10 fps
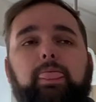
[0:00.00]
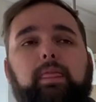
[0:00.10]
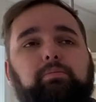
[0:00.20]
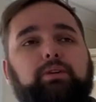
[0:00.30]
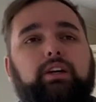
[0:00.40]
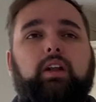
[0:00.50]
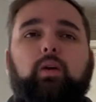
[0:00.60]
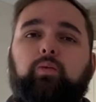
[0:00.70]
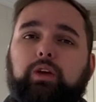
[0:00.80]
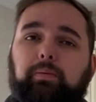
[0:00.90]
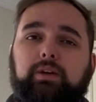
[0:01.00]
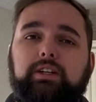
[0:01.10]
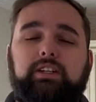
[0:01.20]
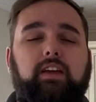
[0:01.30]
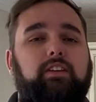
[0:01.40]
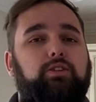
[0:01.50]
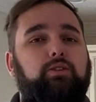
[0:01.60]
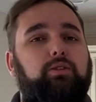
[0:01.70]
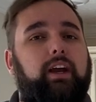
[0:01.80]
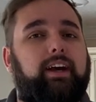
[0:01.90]
but we appreciate that
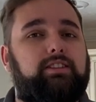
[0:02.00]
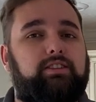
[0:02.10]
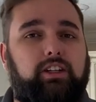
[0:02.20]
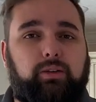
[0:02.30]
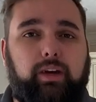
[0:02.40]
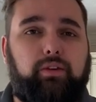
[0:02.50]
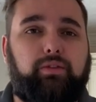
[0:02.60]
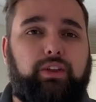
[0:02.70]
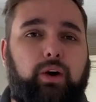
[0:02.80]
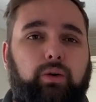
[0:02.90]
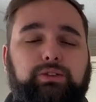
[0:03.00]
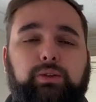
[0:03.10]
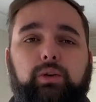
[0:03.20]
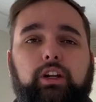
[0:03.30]
you guys stuck around for the whole tour.